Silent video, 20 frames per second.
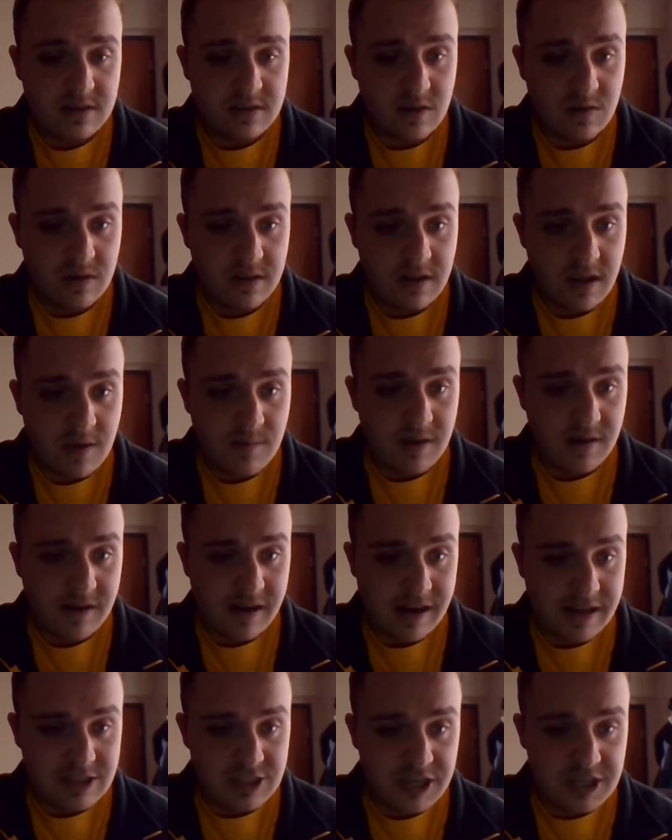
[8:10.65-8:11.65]
So, yep,
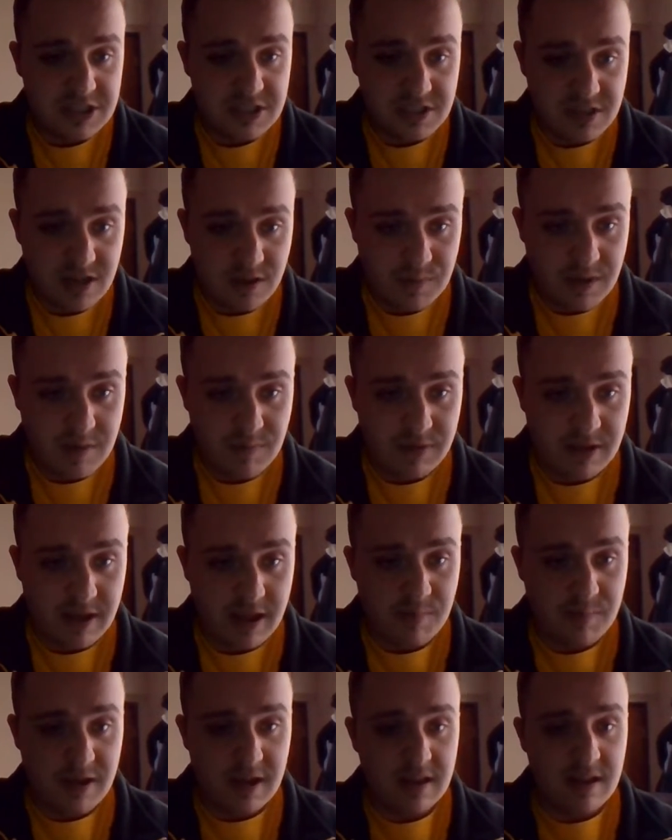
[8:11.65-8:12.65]
congratulations to the people
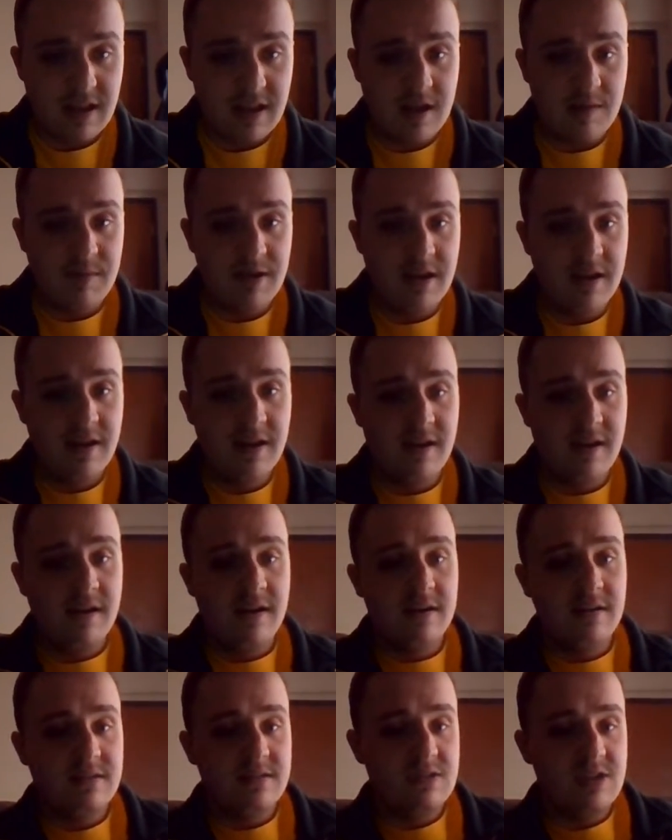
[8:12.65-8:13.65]
that picked them,
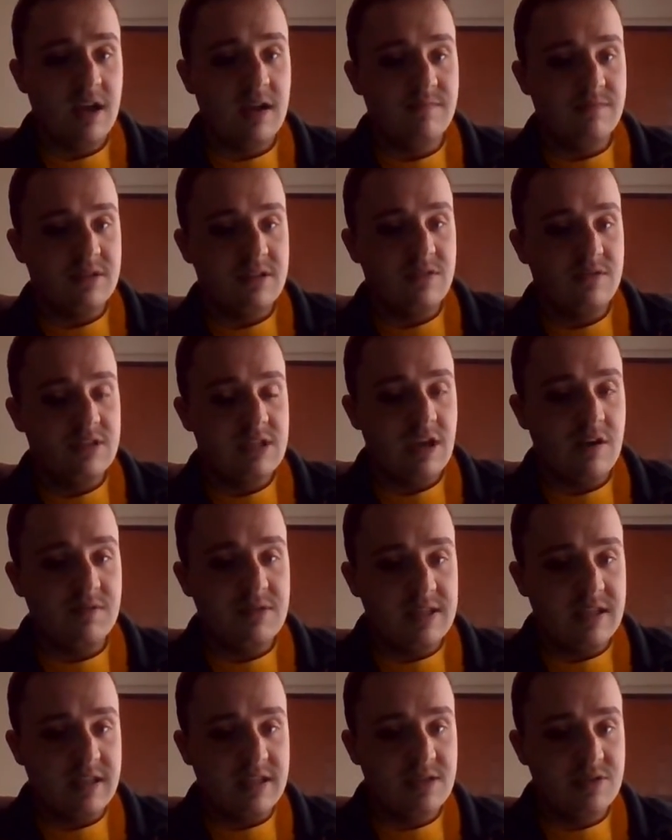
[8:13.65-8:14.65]
which
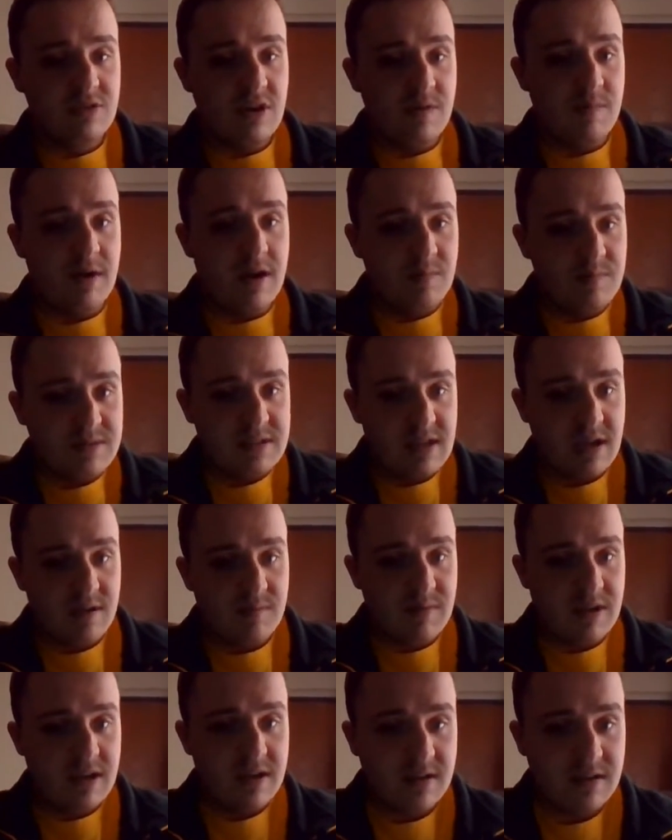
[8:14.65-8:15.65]
was an extreme
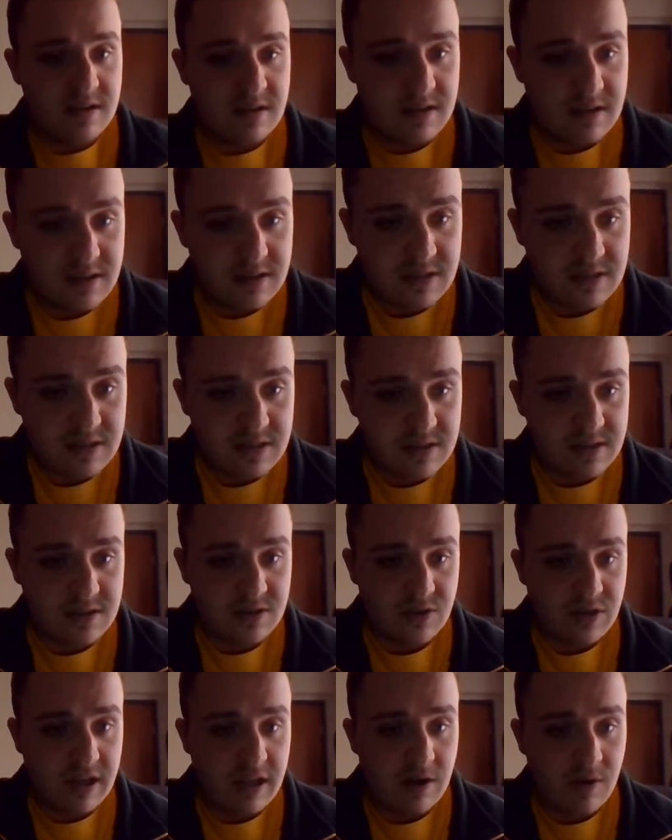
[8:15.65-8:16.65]
upset because
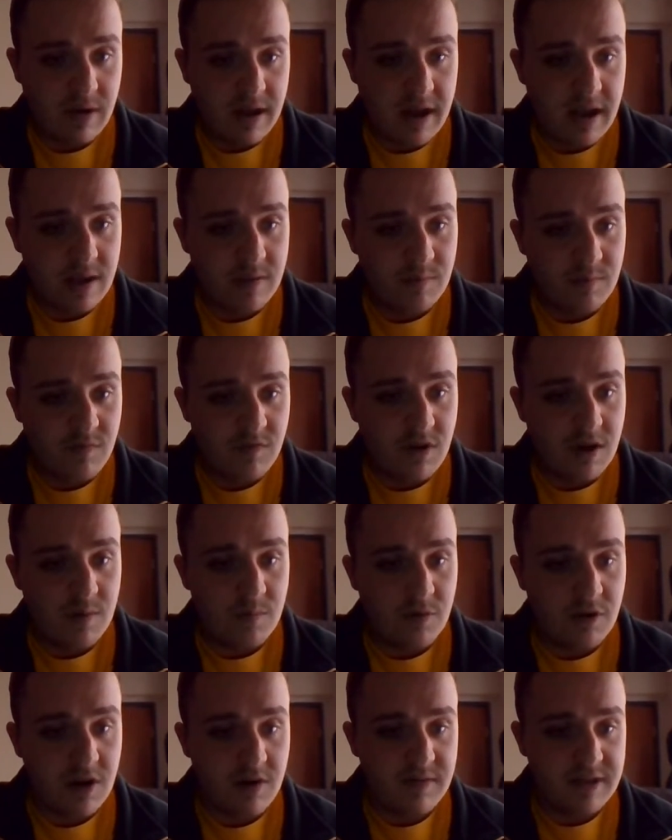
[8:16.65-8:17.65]
Toledo had far
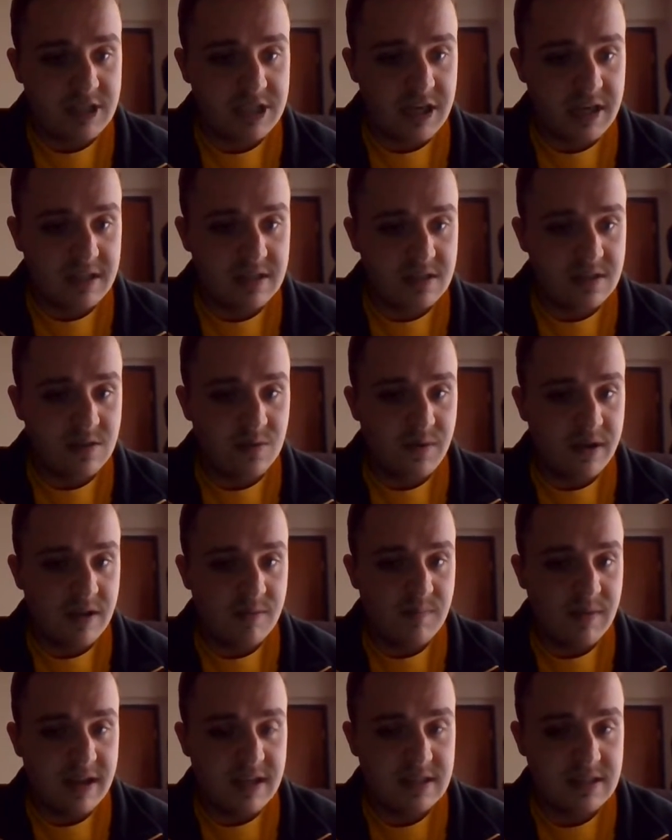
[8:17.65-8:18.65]
more of a chance to
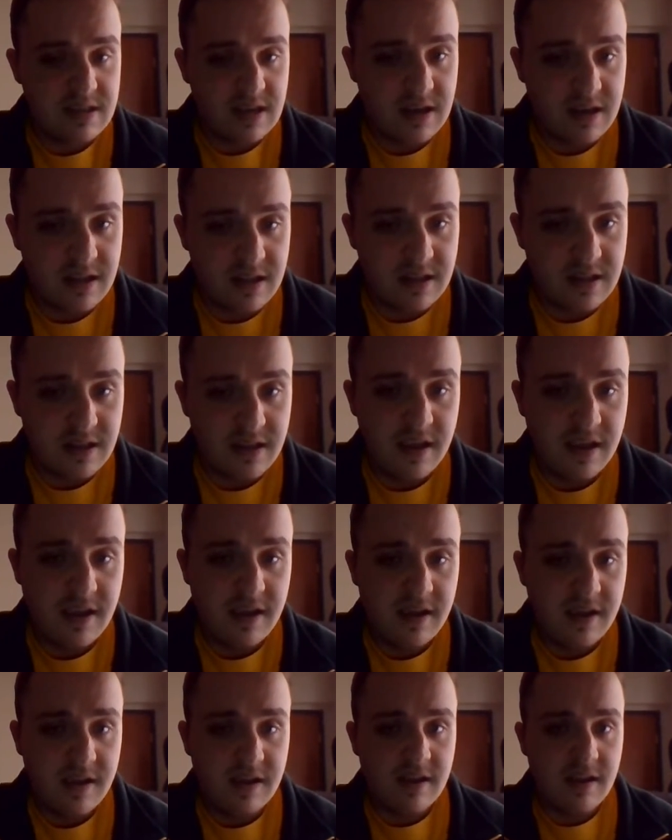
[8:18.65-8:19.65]
win based on
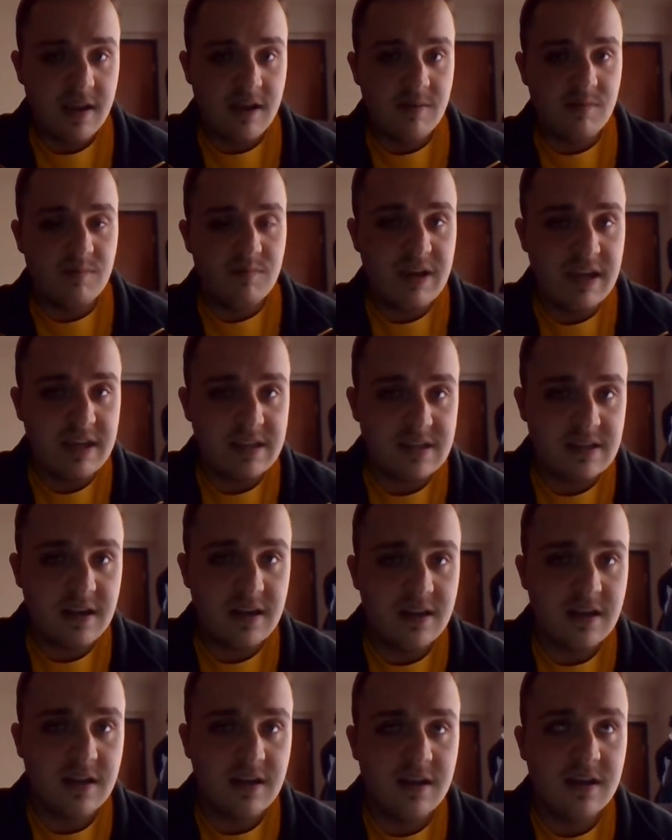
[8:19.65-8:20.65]

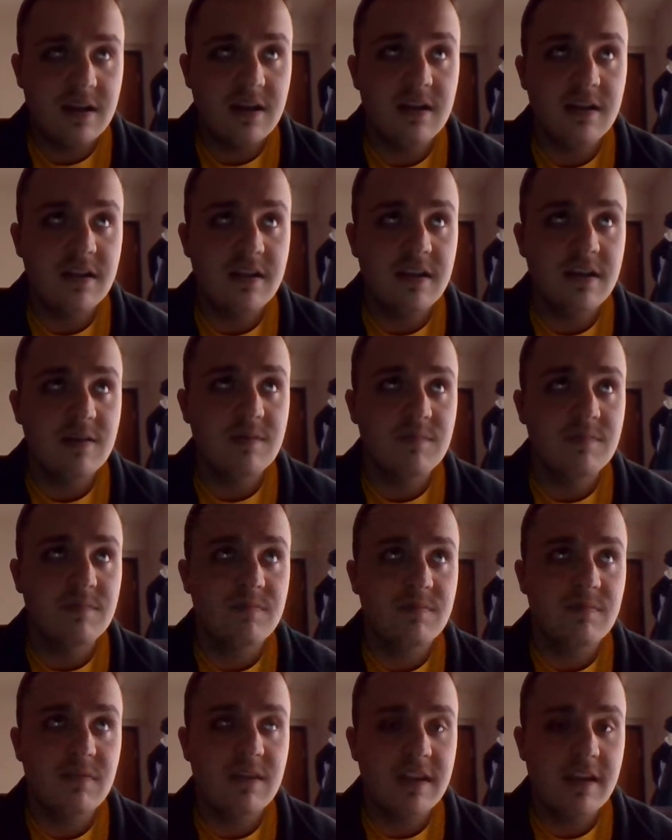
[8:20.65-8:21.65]
the
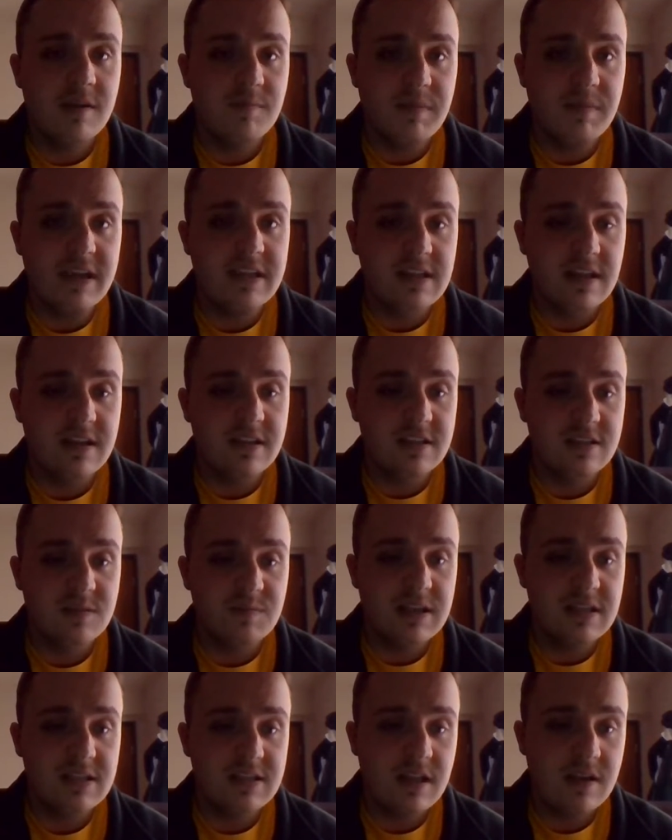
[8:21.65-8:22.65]

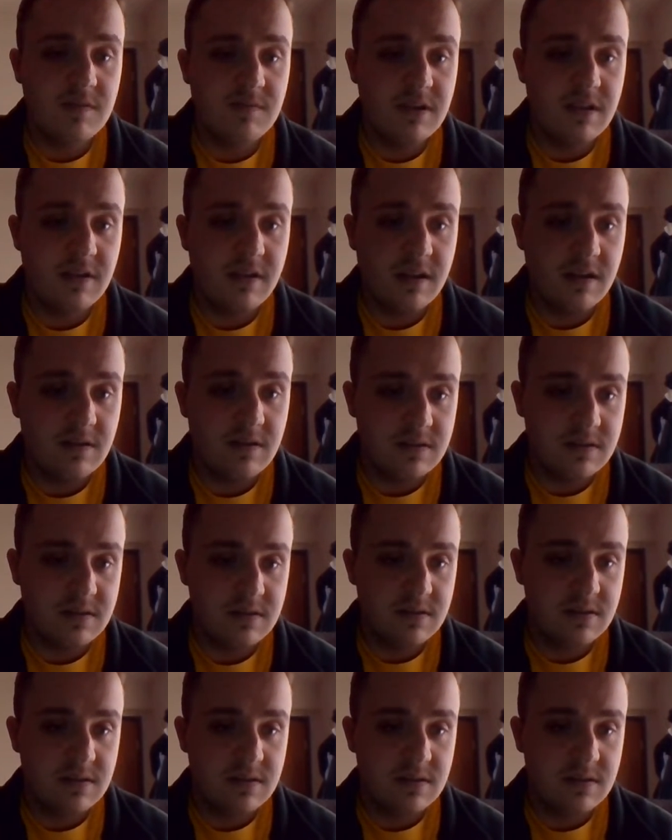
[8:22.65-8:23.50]
spreads and everything else.